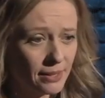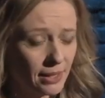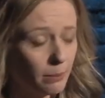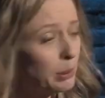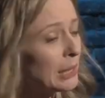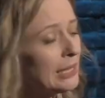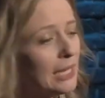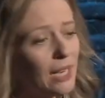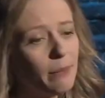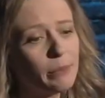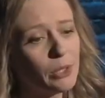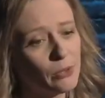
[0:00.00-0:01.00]
completely
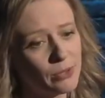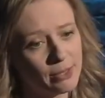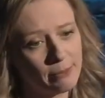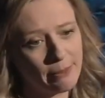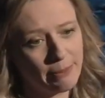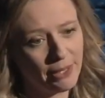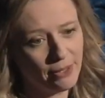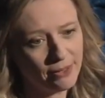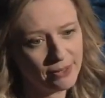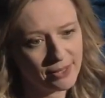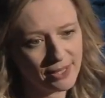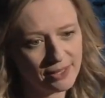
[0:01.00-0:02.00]
unbeknownst to my
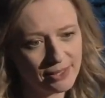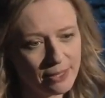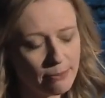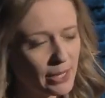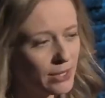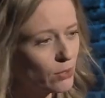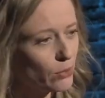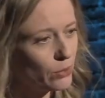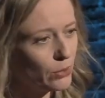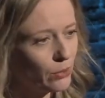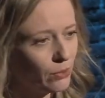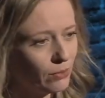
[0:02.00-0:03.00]
parents, and in my school
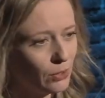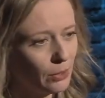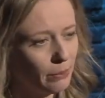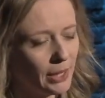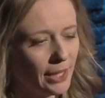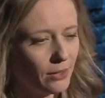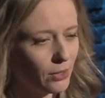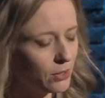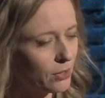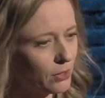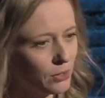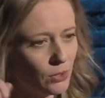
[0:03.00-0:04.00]
uniform, I knocked
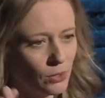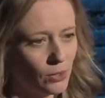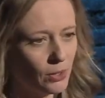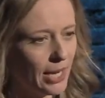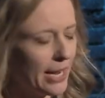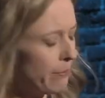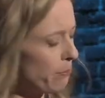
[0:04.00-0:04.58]
on the door and